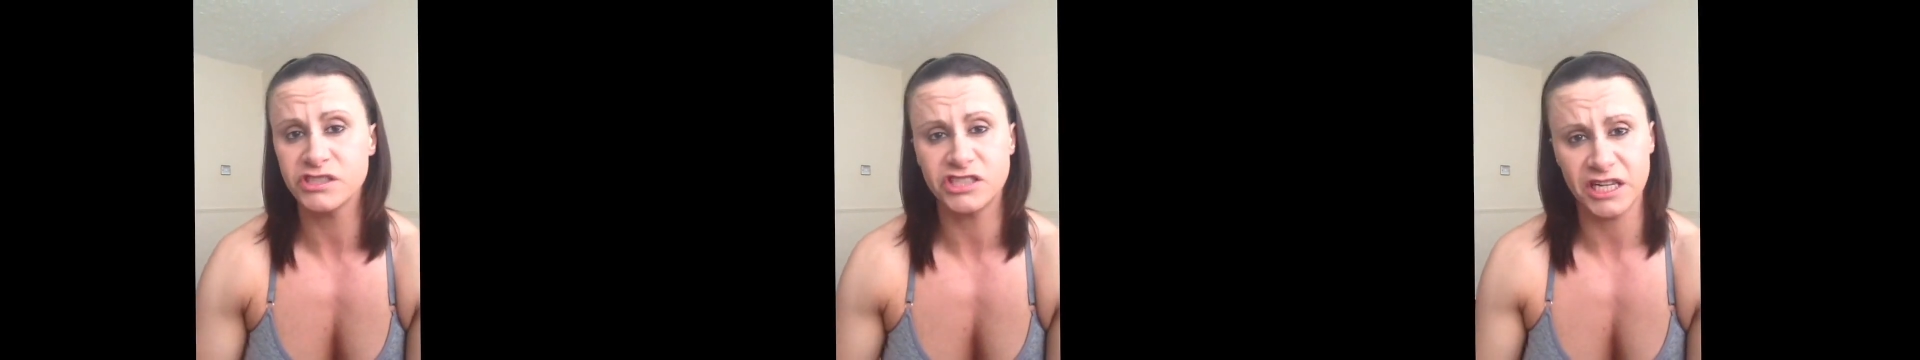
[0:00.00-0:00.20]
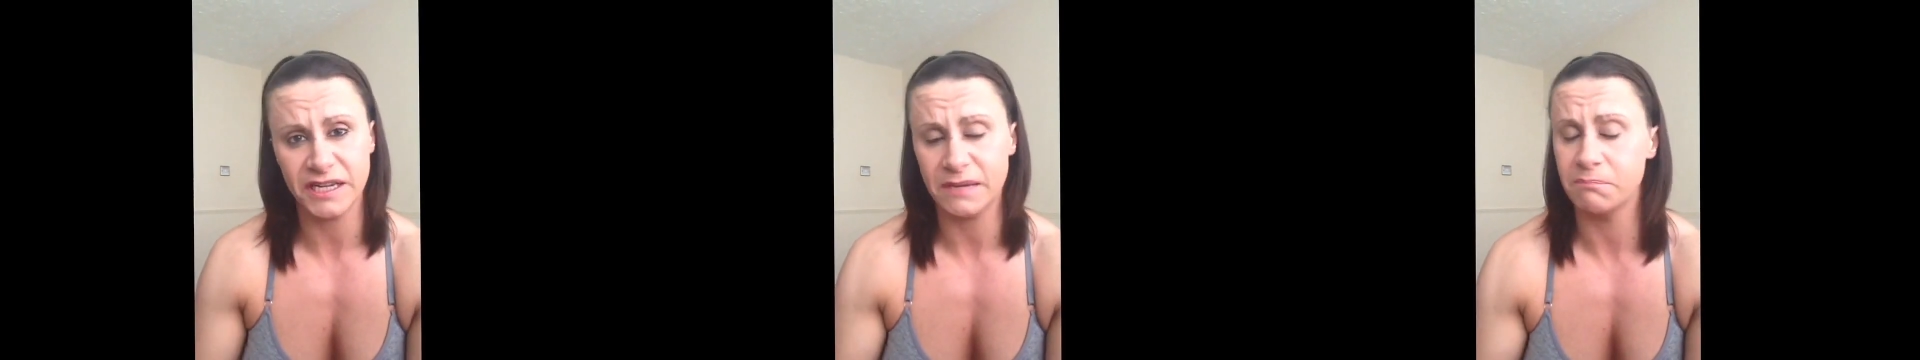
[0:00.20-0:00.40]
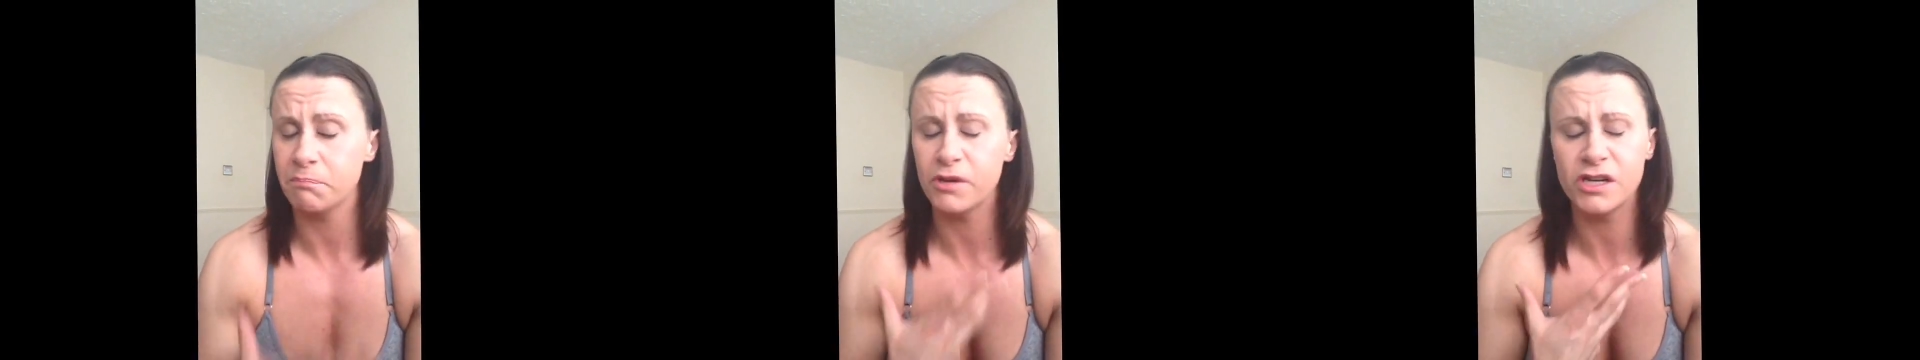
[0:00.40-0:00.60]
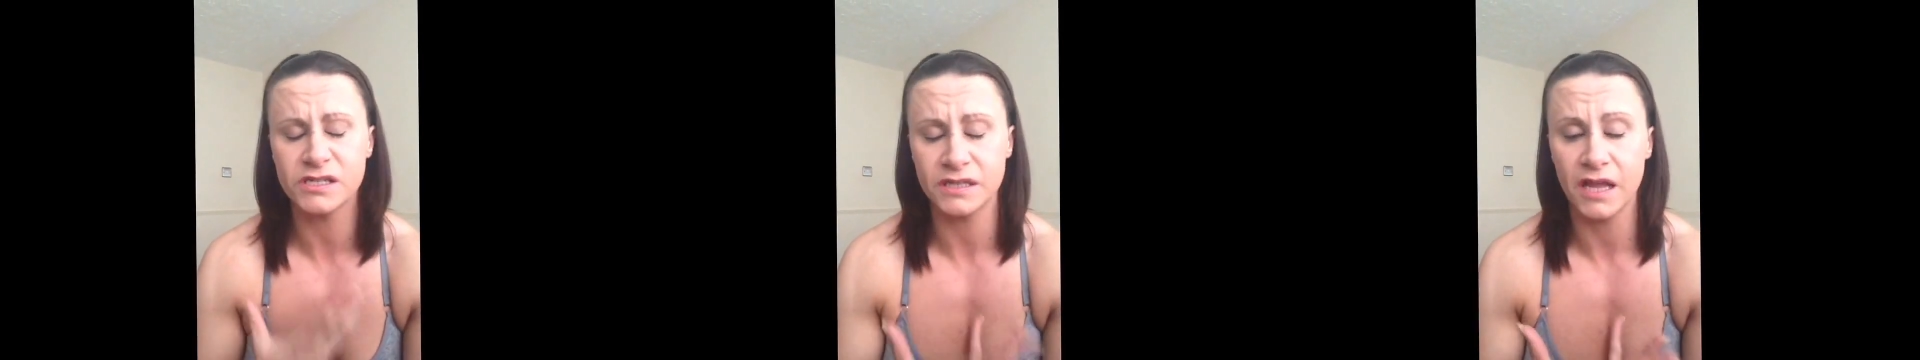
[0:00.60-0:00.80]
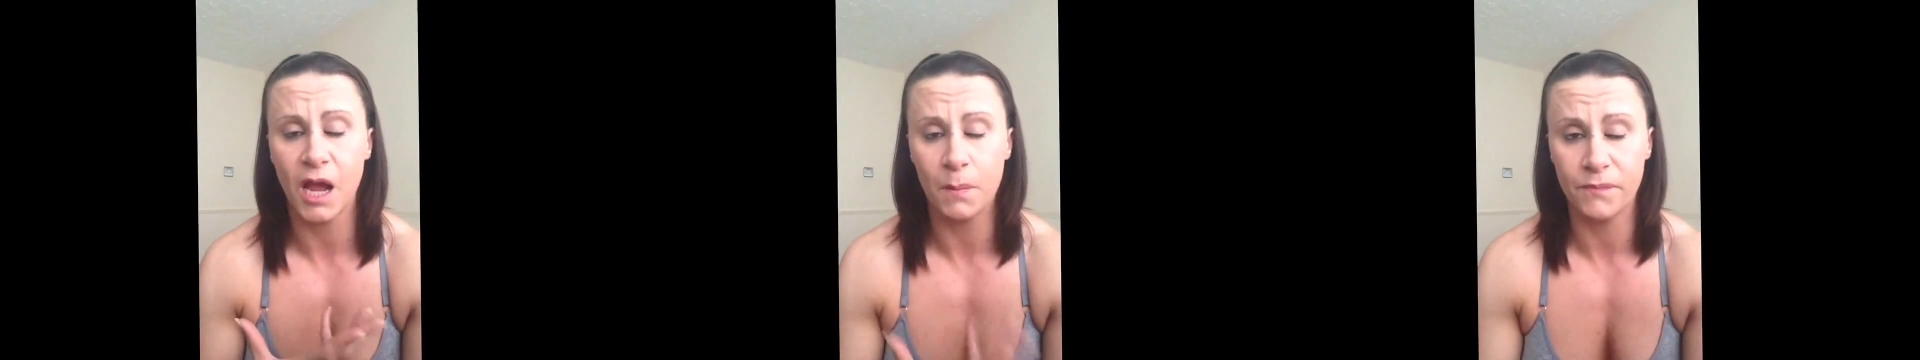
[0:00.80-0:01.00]
Chicken,
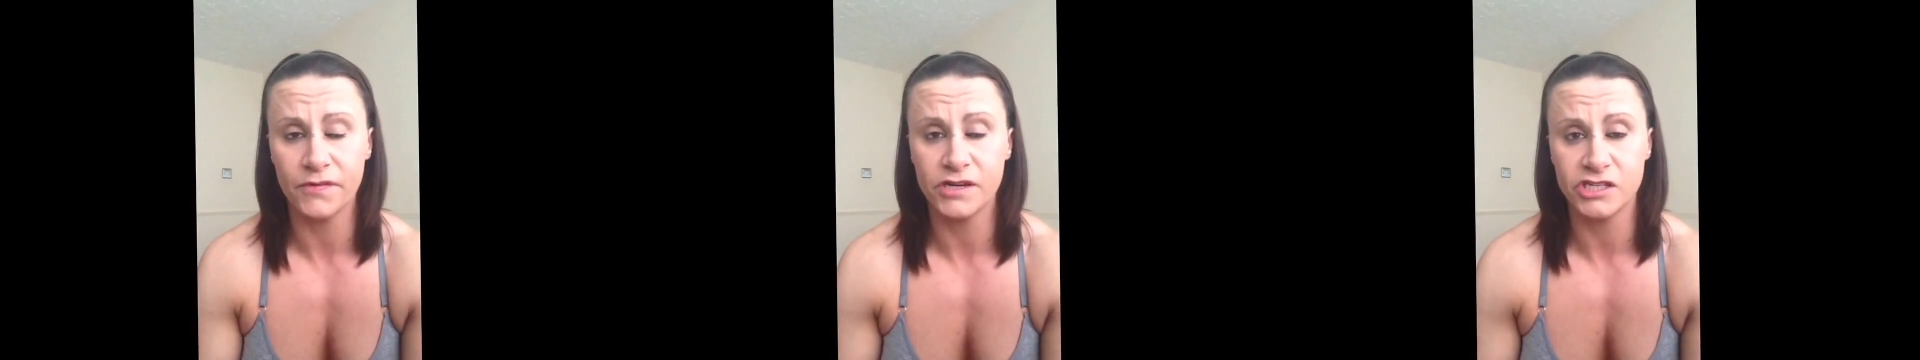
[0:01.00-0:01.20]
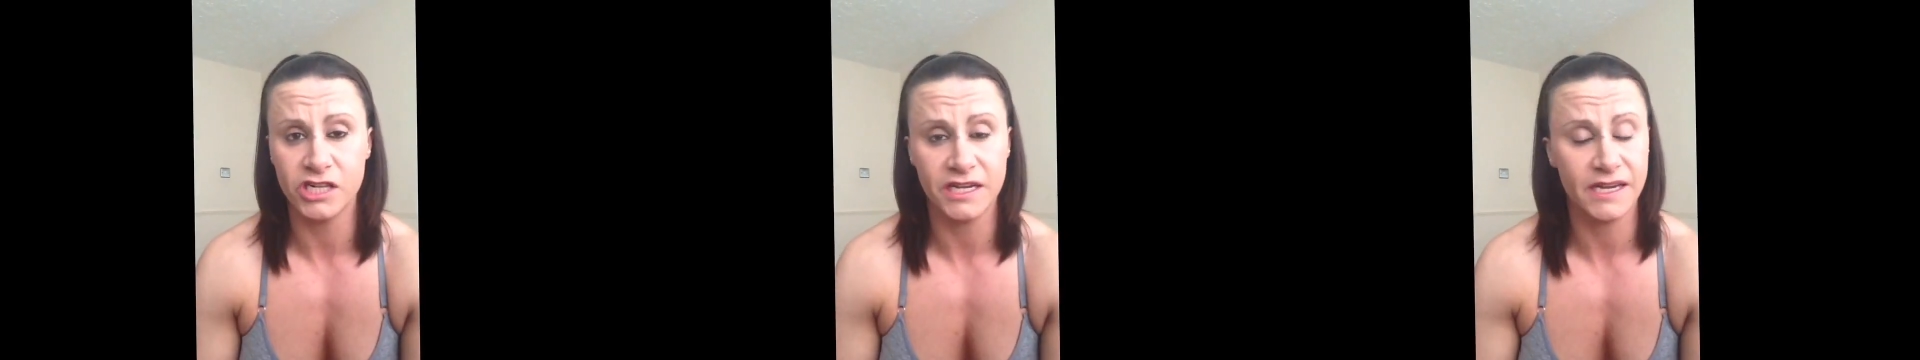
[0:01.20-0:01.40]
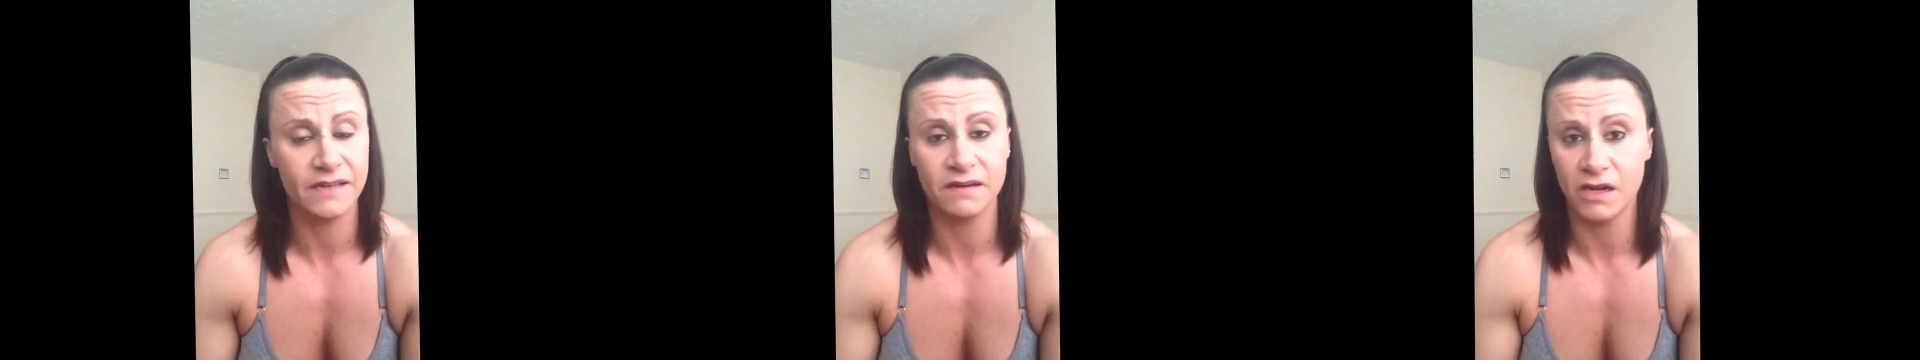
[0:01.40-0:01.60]
personally I prefer chicken